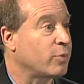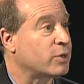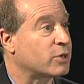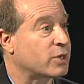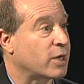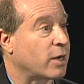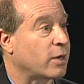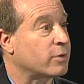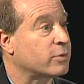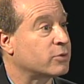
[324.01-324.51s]

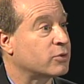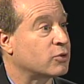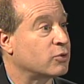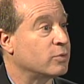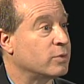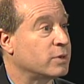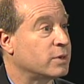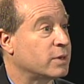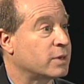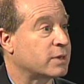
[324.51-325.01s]
which our
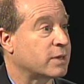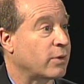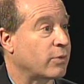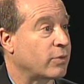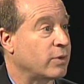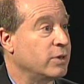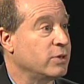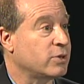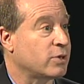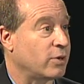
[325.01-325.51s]
students at
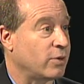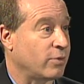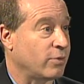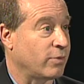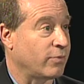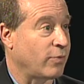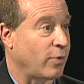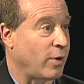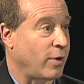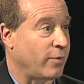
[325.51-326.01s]
Southeastern are
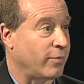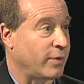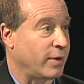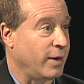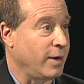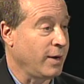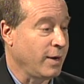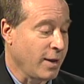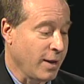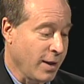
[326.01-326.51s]
involved
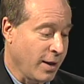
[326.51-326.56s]
right. in.